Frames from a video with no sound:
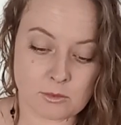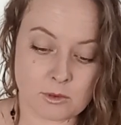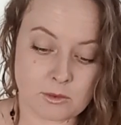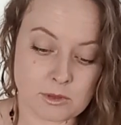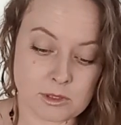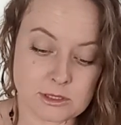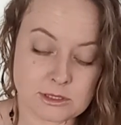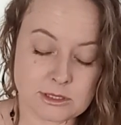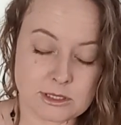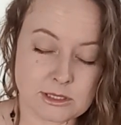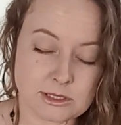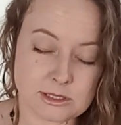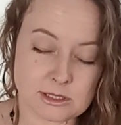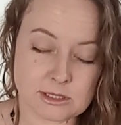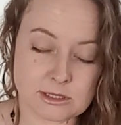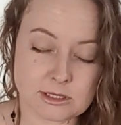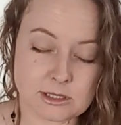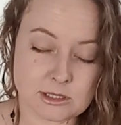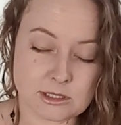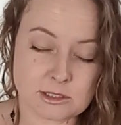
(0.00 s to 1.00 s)
What will
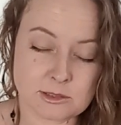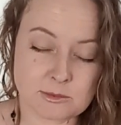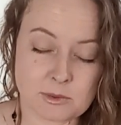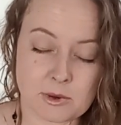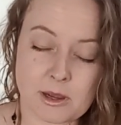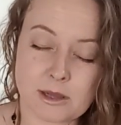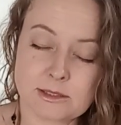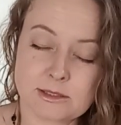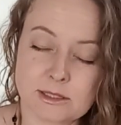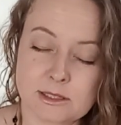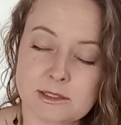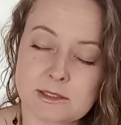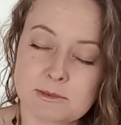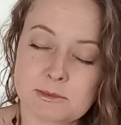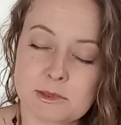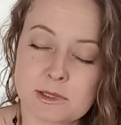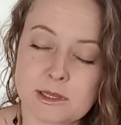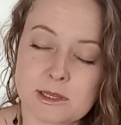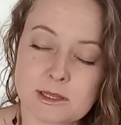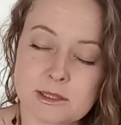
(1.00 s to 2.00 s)
assist us in this process,
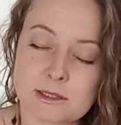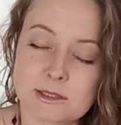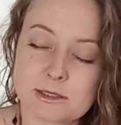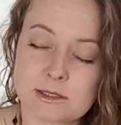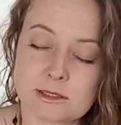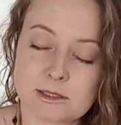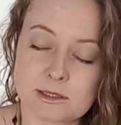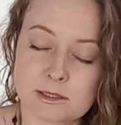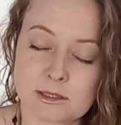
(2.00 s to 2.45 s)
please?